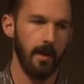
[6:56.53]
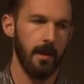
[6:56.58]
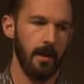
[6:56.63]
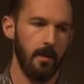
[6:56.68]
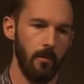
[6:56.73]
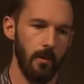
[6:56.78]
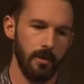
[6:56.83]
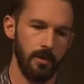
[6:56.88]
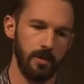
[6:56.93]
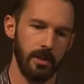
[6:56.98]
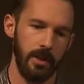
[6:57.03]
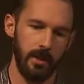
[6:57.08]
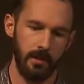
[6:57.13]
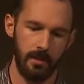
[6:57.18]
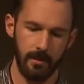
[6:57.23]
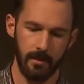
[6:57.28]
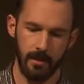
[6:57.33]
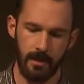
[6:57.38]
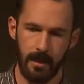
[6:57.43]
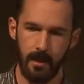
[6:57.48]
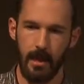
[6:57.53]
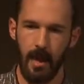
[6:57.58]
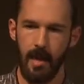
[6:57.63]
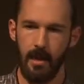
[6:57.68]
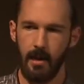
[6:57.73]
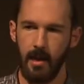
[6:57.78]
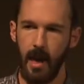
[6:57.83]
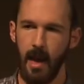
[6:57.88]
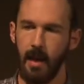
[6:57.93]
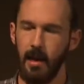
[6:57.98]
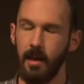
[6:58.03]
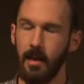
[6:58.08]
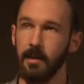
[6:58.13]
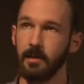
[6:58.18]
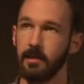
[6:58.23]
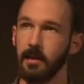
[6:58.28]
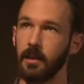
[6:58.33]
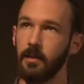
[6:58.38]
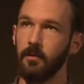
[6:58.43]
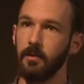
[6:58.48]
which is an
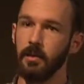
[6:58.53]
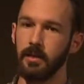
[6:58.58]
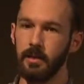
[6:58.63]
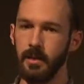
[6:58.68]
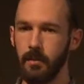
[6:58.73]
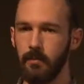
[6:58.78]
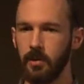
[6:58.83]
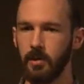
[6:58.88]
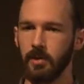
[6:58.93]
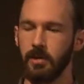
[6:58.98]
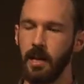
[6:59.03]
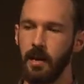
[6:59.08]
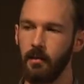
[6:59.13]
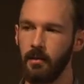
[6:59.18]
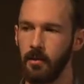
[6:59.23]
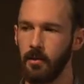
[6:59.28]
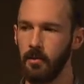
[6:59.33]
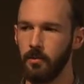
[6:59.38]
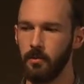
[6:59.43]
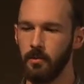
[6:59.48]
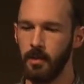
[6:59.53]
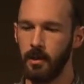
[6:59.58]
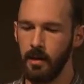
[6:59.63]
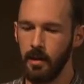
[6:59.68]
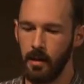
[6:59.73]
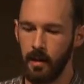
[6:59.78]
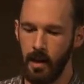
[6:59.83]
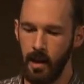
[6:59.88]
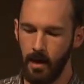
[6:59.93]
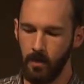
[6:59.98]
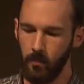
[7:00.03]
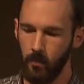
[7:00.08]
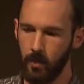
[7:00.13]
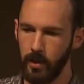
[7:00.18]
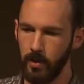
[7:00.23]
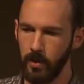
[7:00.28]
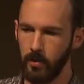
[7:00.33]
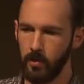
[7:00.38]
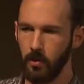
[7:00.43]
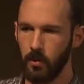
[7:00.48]
asynchronous image download um, when you